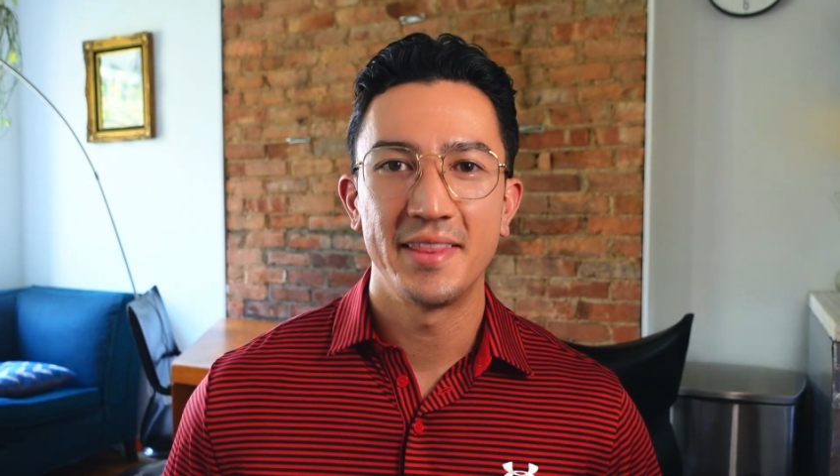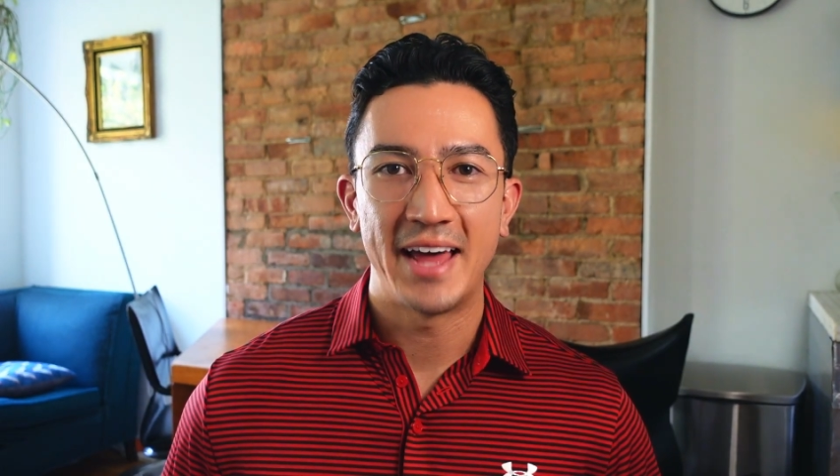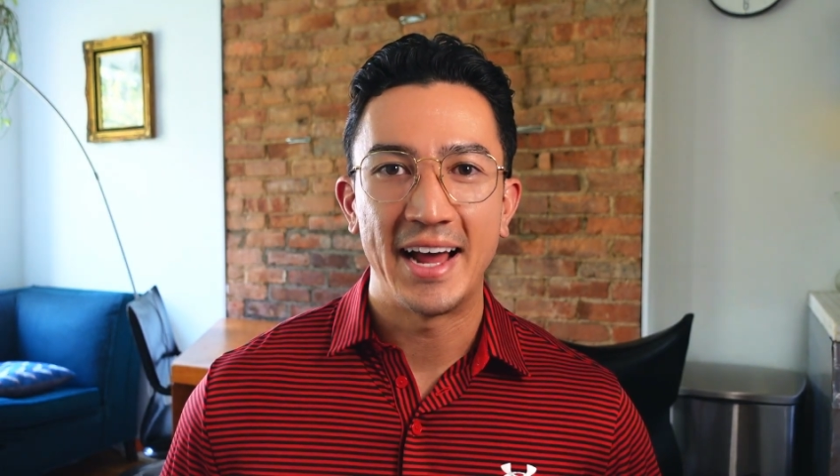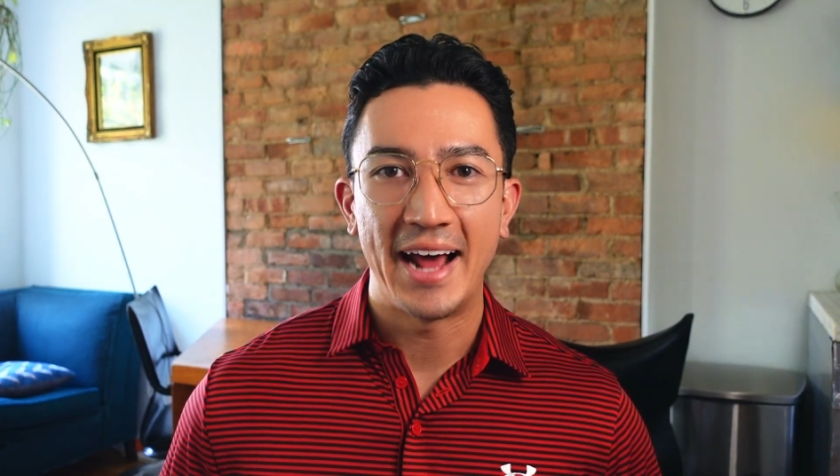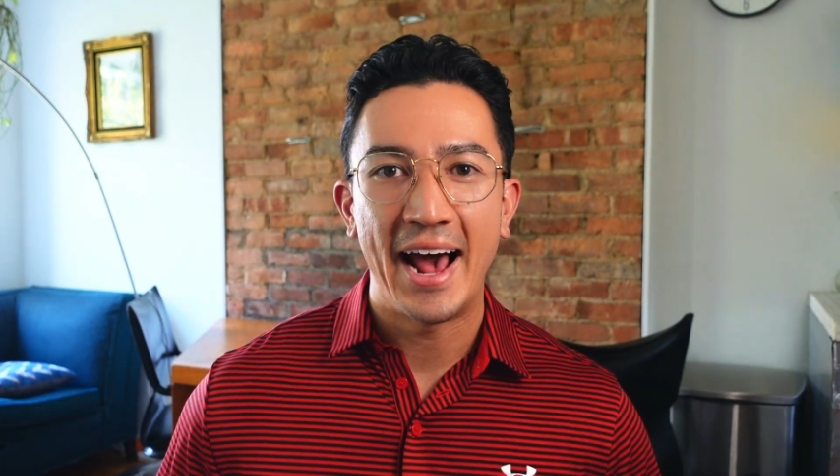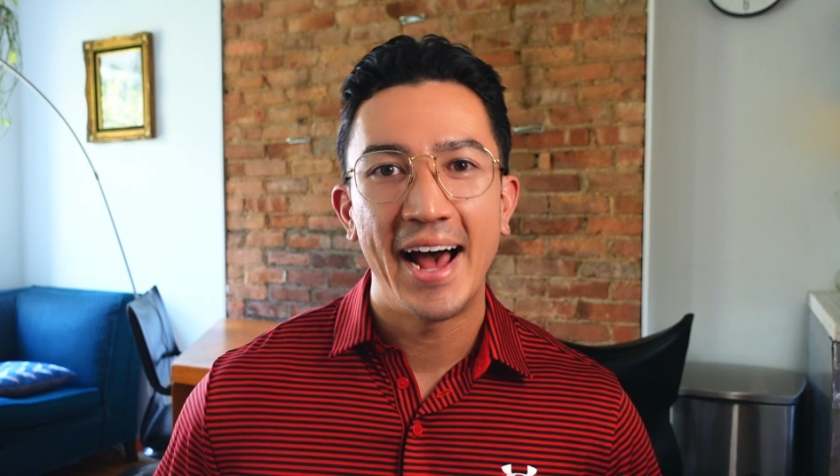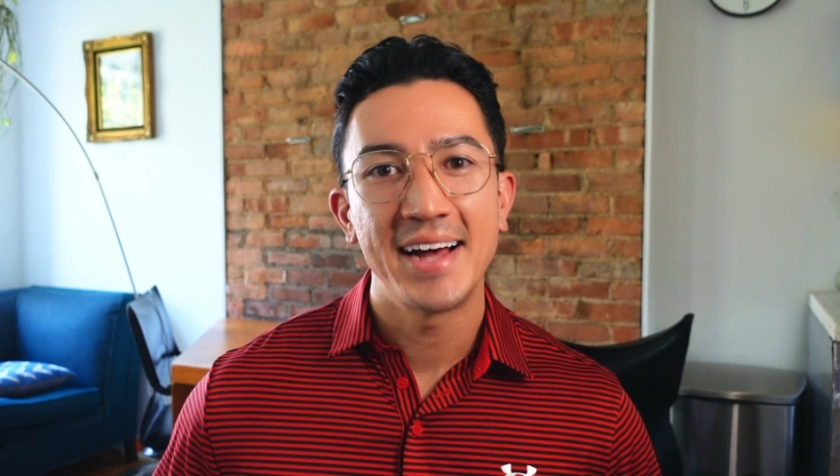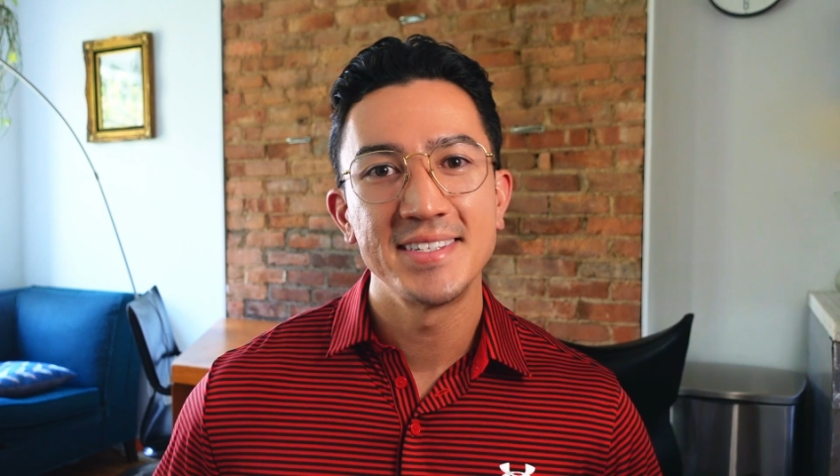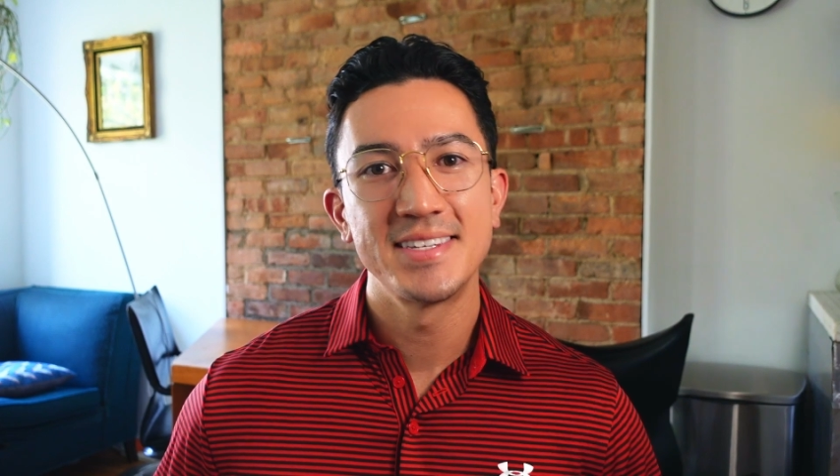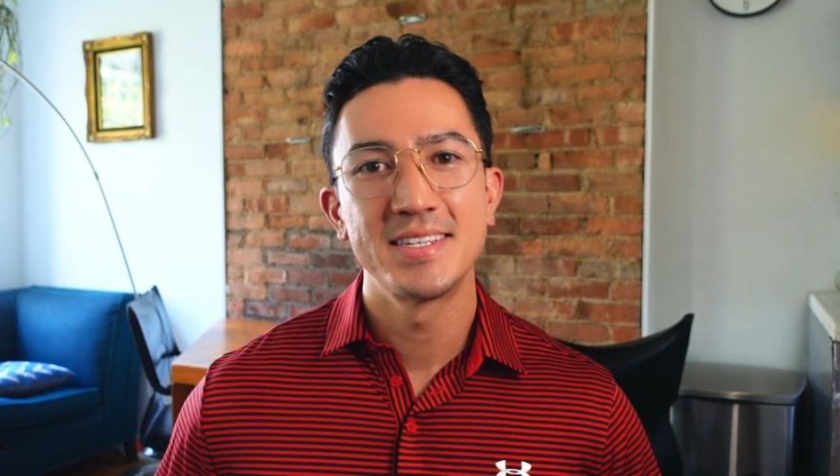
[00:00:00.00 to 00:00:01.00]
that
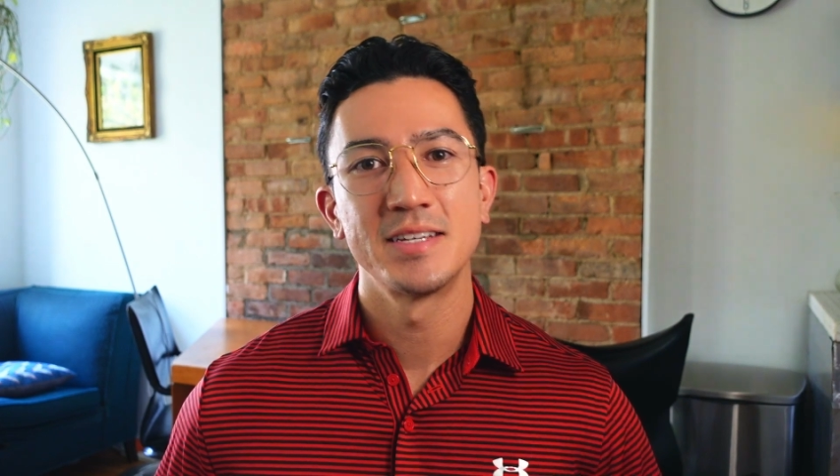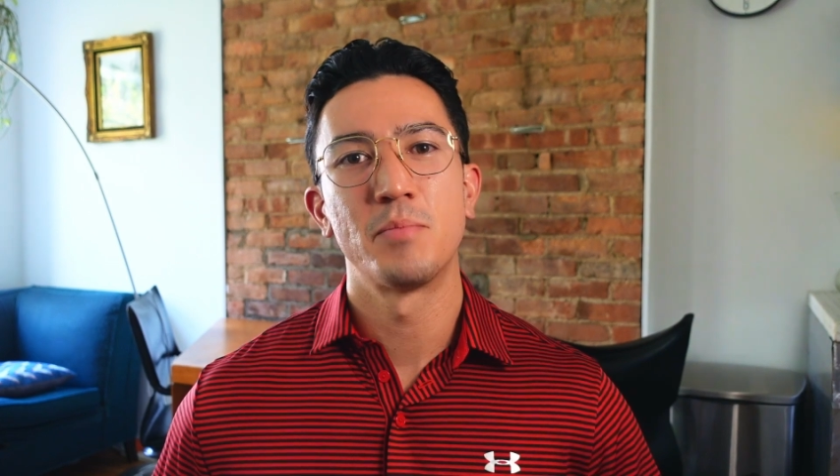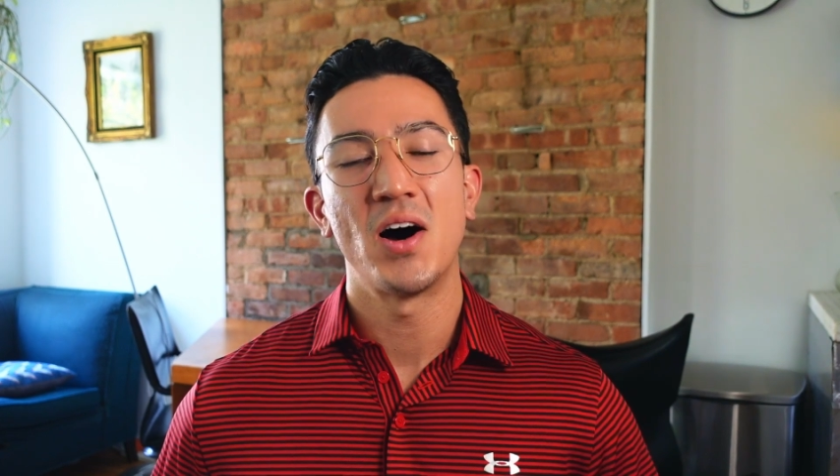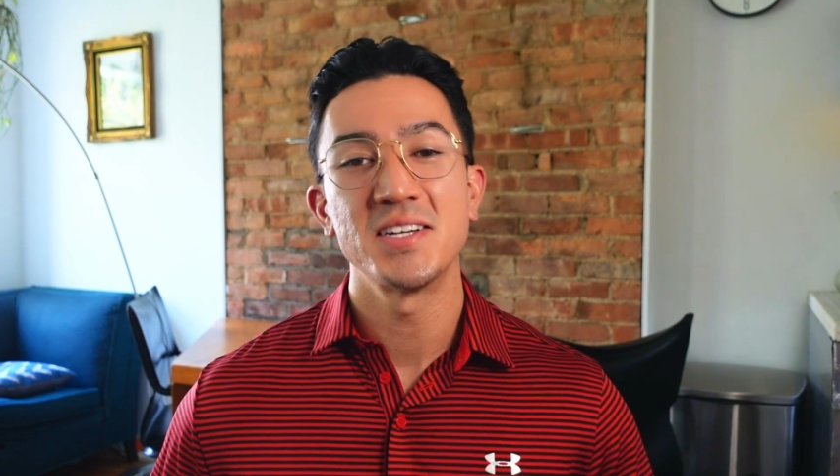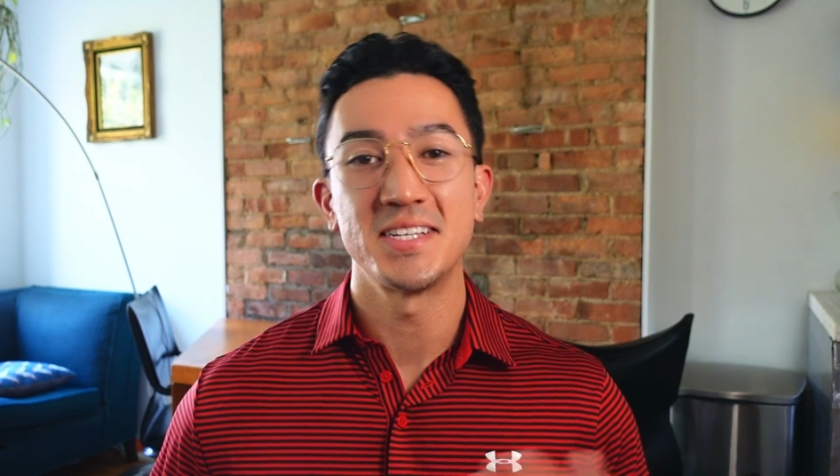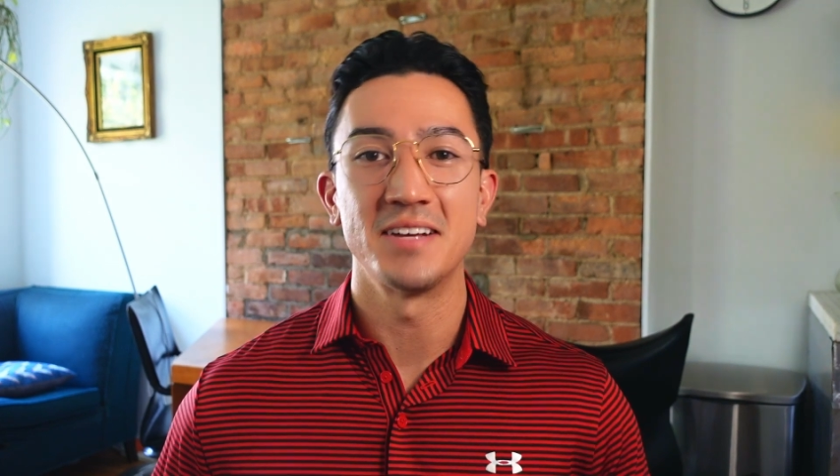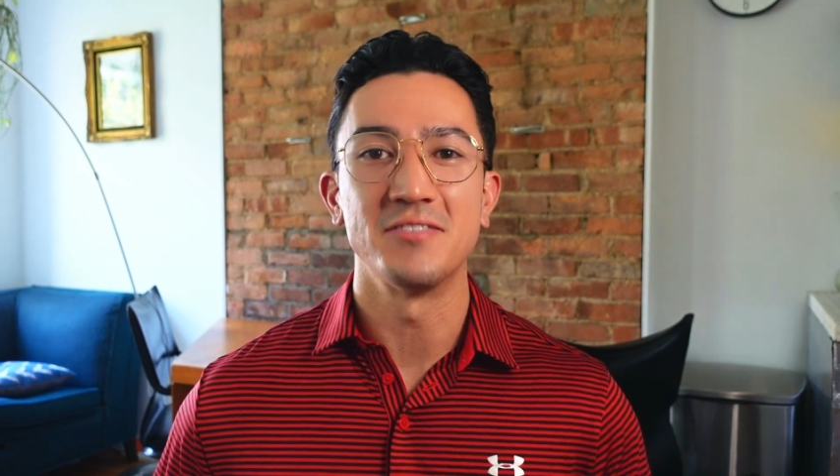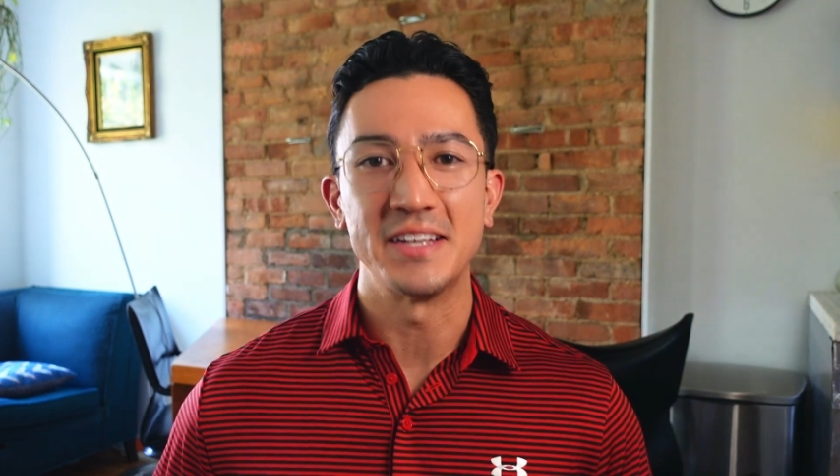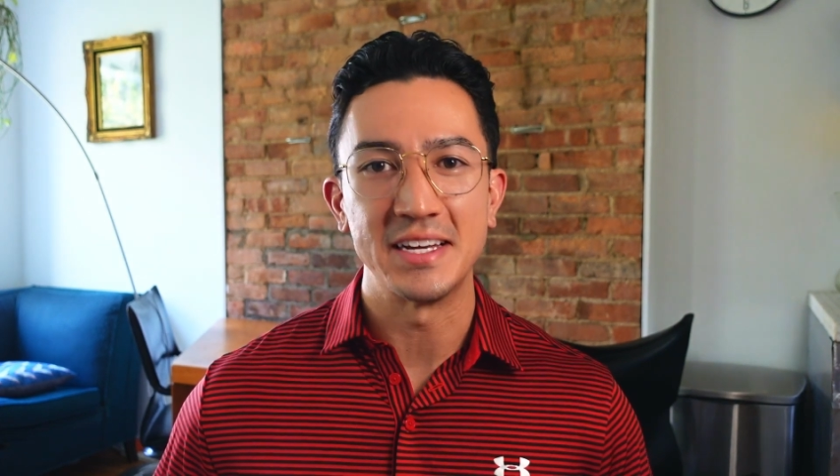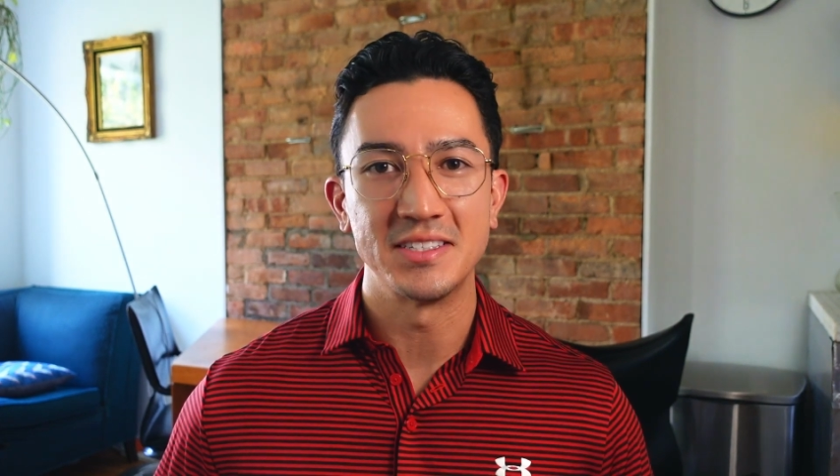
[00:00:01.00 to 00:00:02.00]
adds
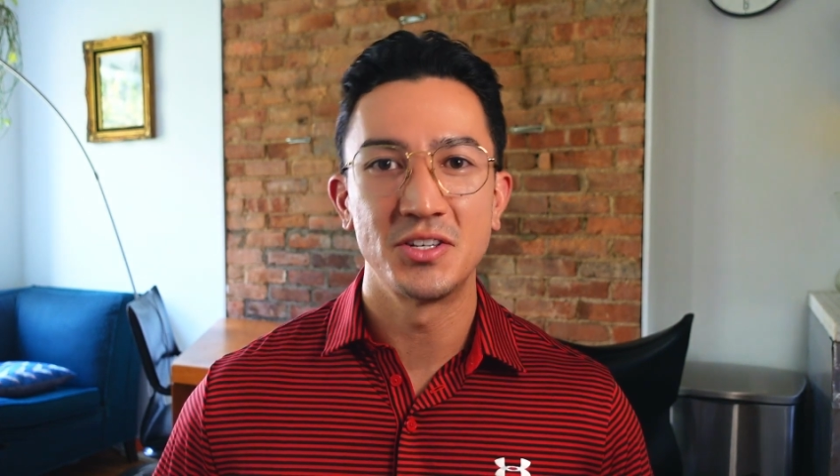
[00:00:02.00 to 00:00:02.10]
positively